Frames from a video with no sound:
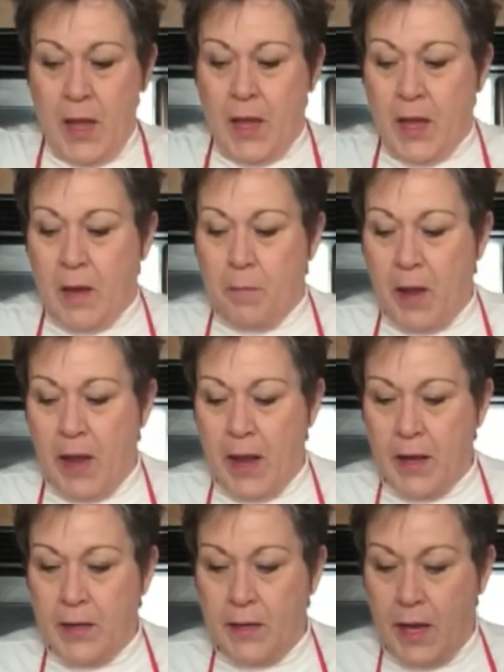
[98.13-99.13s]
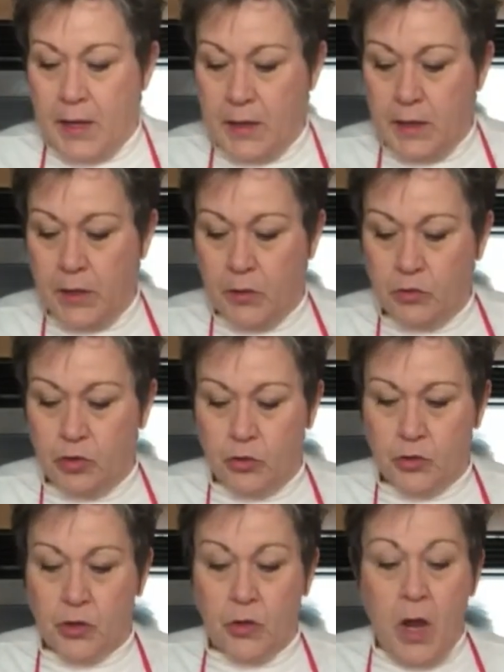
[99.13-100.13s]
in my handy dandy little
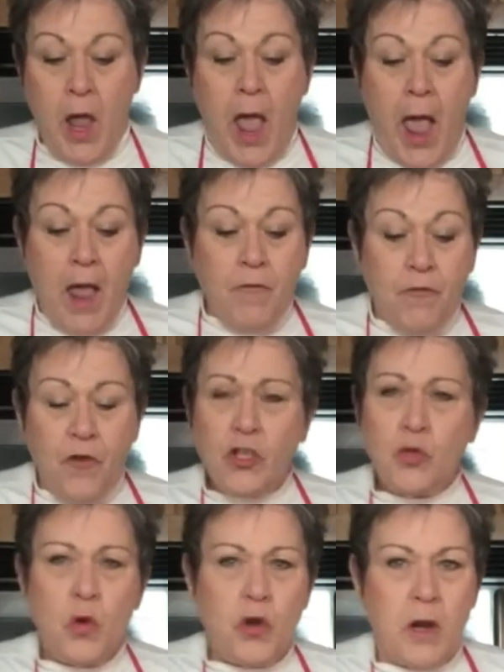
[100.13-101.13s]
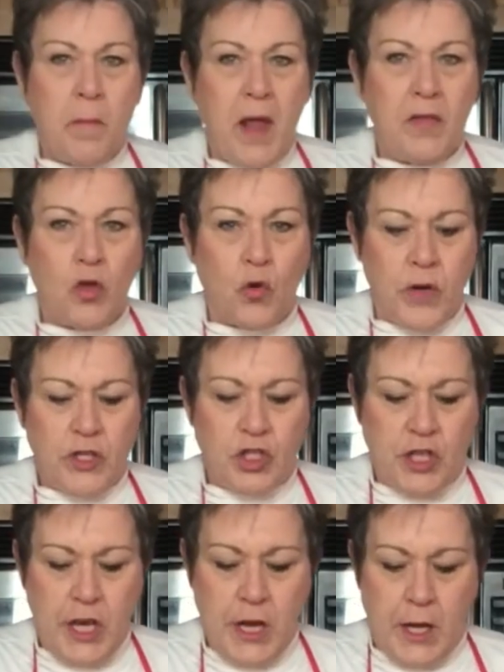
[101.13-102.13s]
juicer. And first we're going to make the Grinch
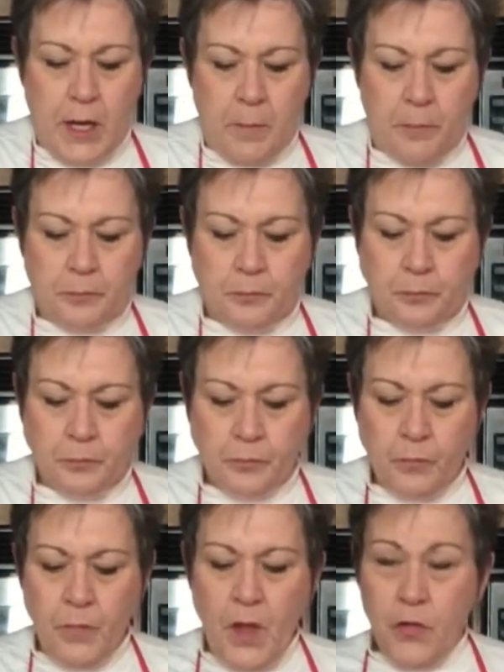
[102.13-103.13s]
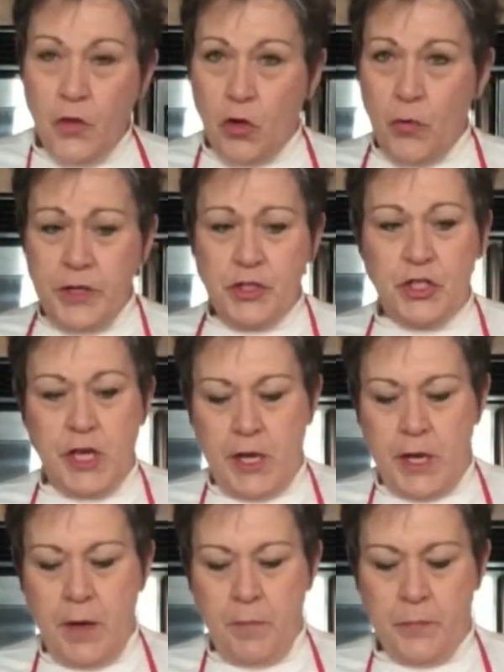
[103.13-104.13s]
teeny. The Grinch
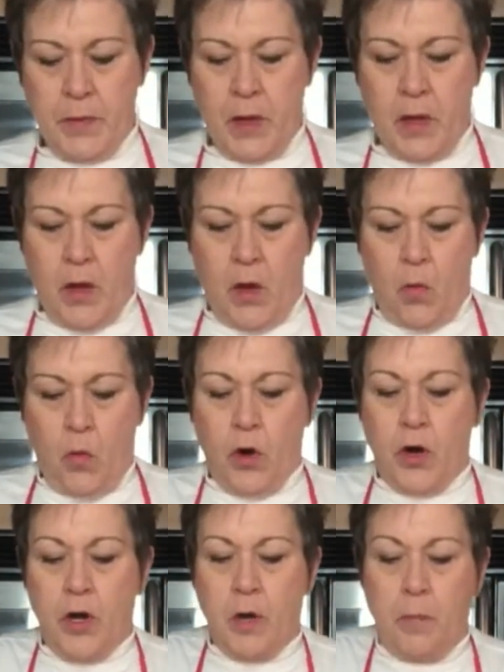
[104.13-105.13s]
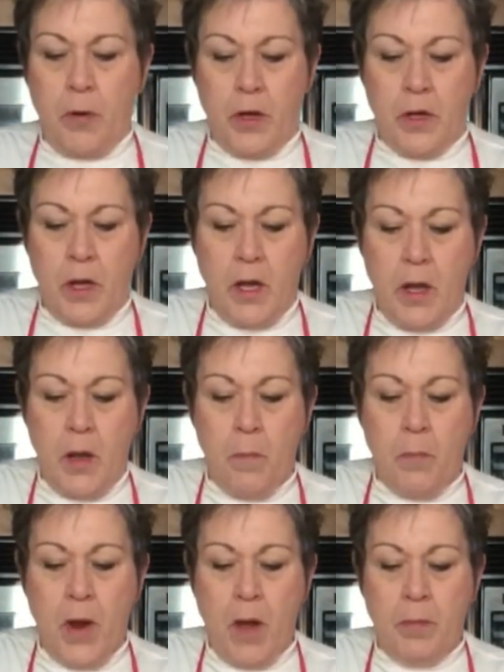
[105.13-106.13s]
teeny, we're going to put
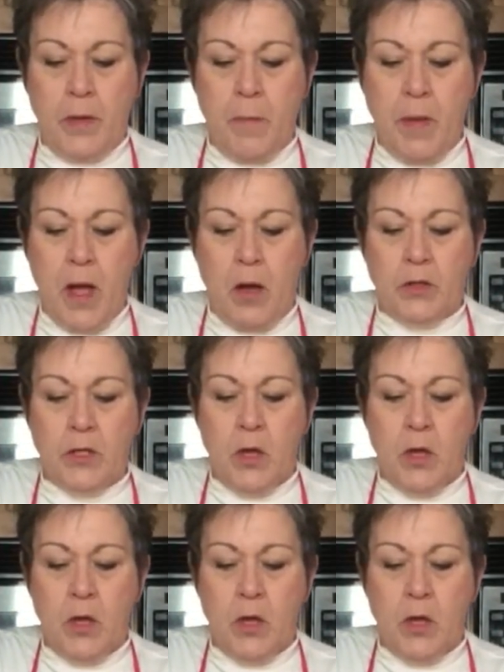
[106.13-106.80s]
probably about